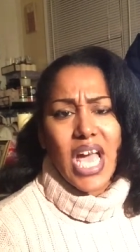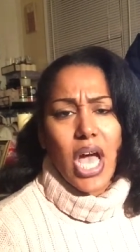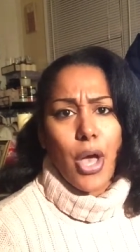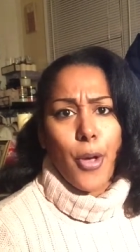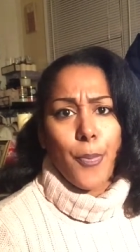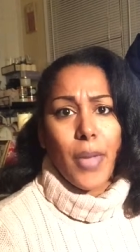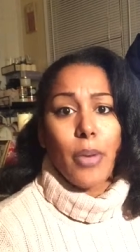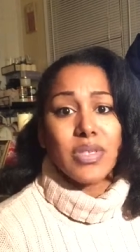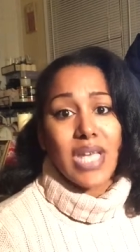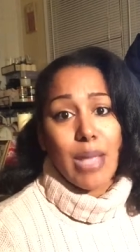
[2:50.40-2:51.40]
um,
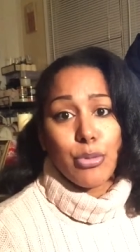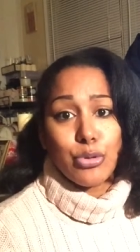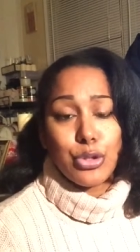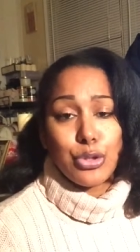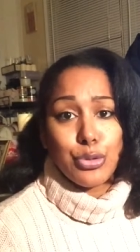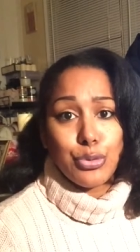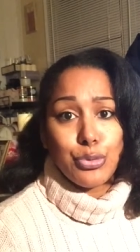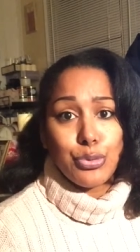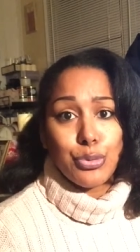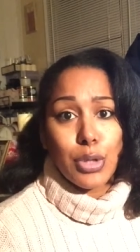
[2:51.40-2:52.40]
I was able
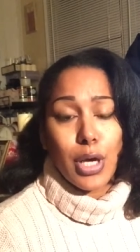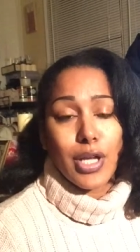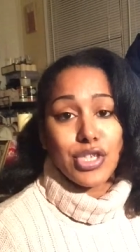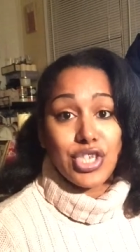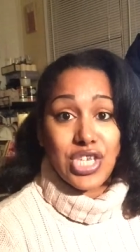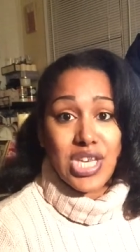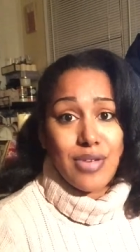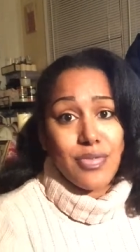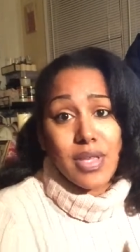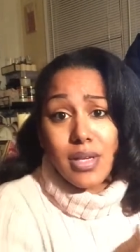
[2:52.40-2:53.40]
to
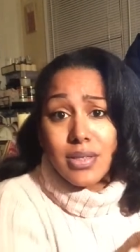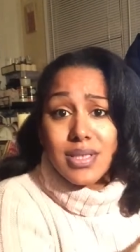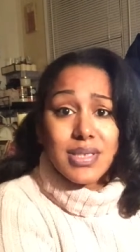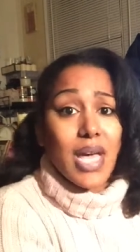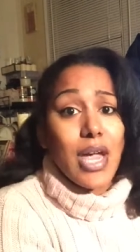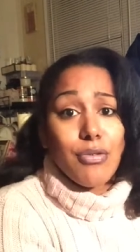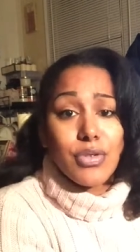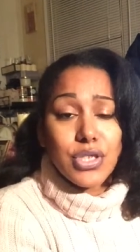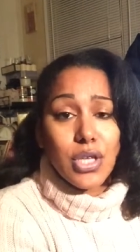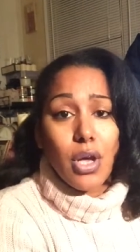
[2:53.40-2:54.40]
achieve the desired
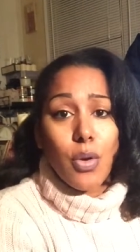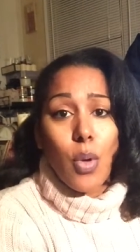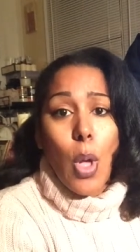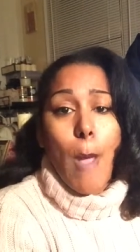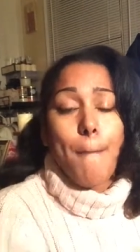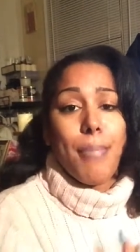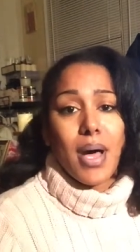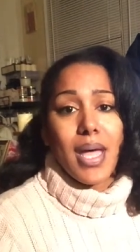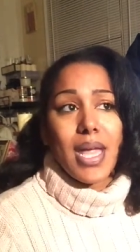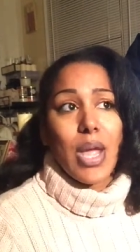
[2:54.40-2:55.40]
result,
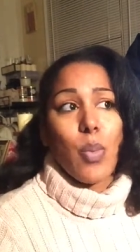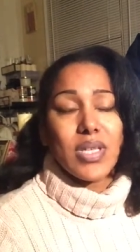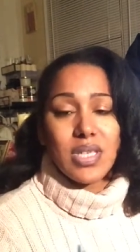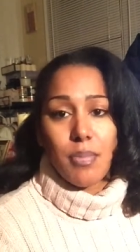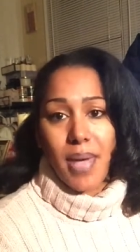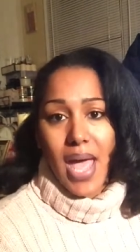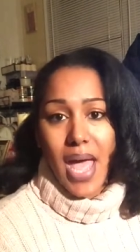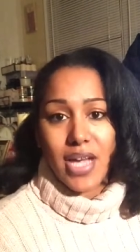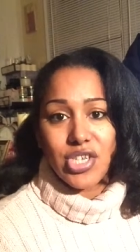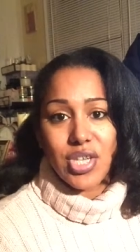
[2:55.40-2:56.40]
but it wasn't a
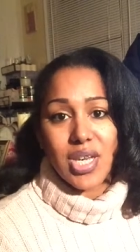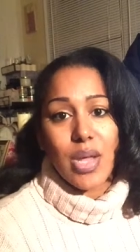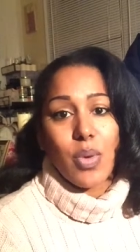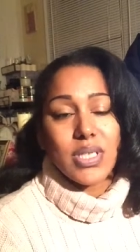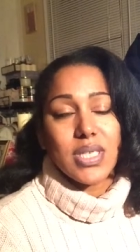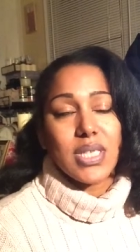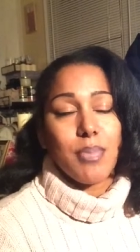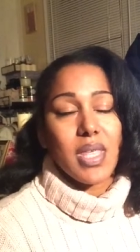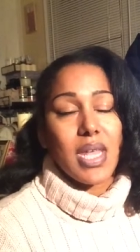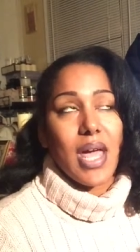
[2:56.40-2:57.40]
passion. It wasn't
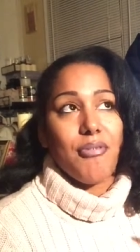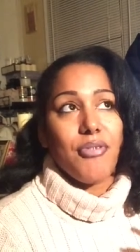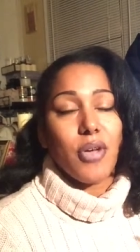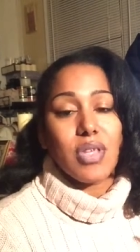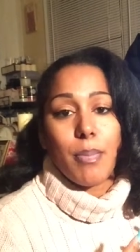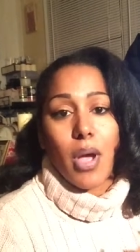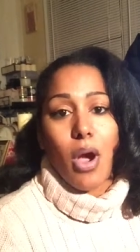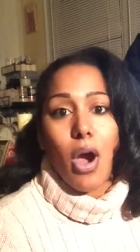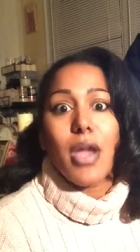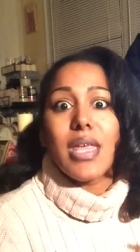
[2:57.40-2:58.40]
something that I felt in my
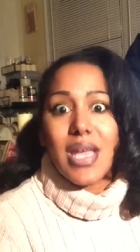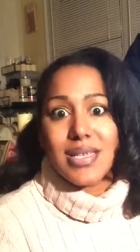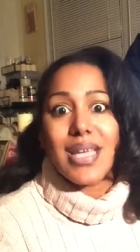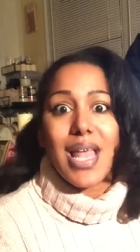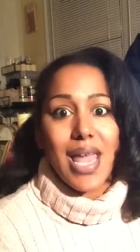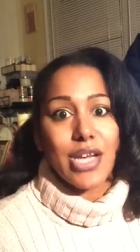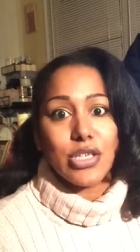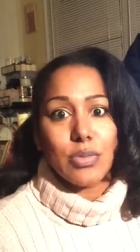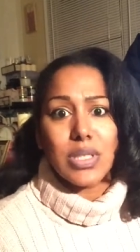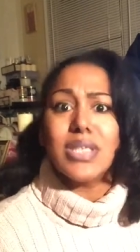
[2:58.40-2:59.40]
heart. Yes, I like
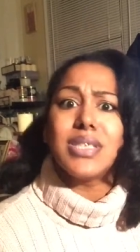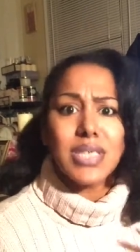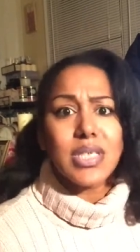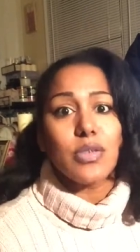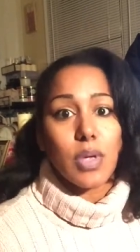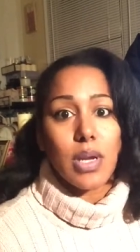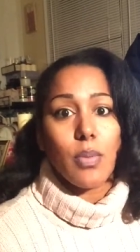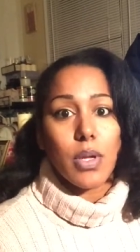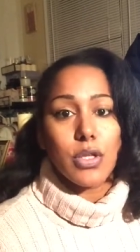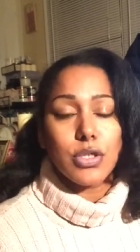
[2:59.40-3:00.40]
doing this. This is what I
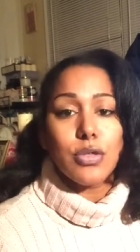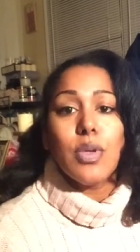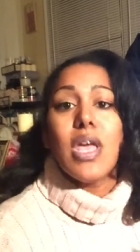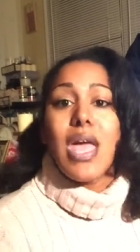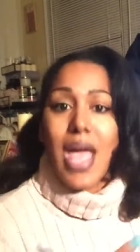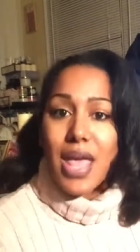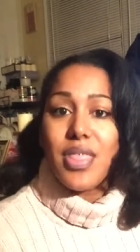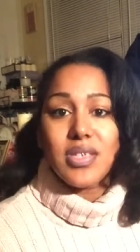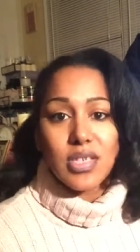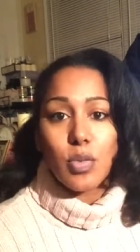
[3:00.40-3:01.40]
want to do,
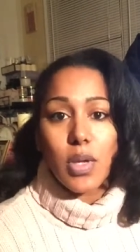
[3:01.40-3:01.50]
and this is